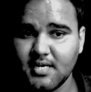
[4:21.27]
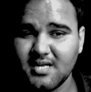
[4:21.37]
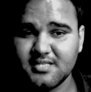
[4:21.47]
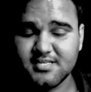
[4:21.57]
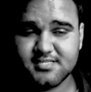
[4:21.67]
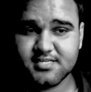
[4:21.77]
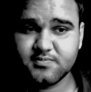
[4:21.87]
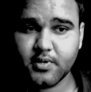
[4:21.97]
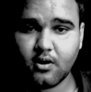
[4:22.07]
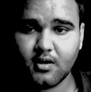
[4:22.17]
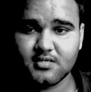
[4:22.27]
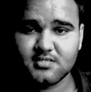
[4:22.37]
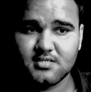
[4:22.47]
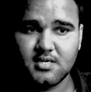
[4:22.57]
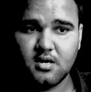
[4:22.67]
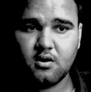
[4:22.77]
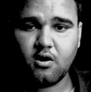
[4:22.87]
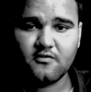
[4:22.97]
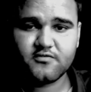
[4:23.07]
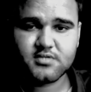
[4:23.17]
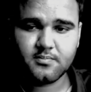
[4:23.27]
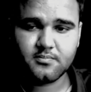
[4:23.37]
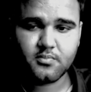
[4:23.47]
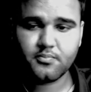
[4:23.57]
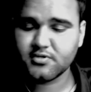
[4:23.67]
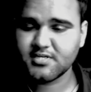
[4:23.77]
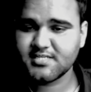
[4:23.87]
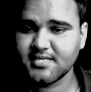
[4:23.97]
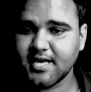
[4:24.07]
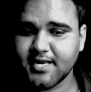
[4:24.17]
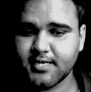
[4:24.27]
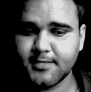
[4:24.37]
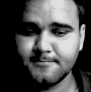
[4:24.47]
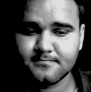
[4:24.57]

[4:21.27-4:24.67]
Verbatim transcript: This is because of some processing error